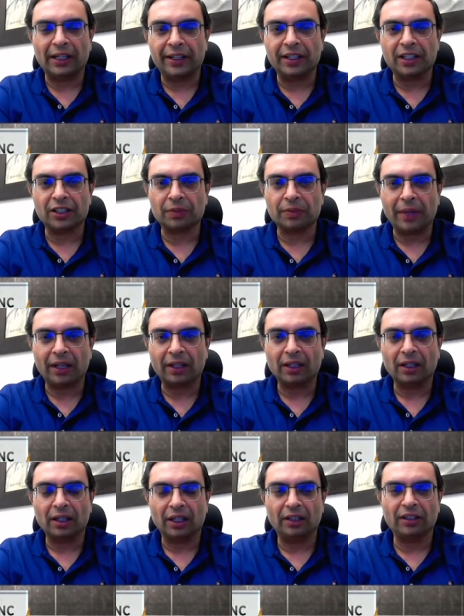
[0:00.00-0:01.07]
leaders
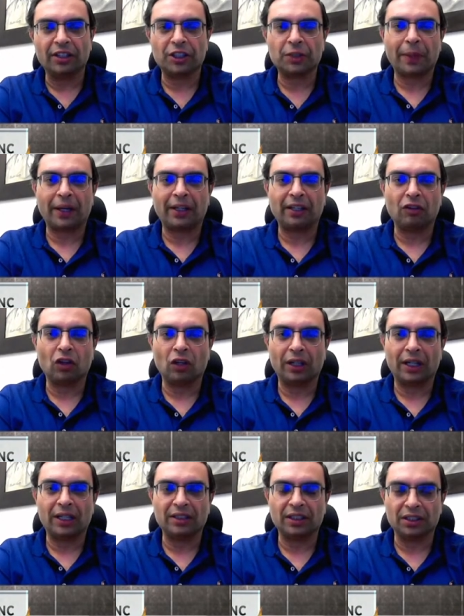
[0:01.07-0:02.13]
make in the respective
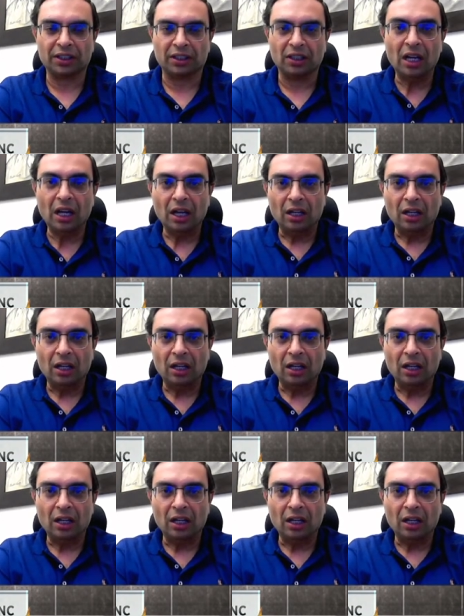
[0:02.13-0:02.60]
organization.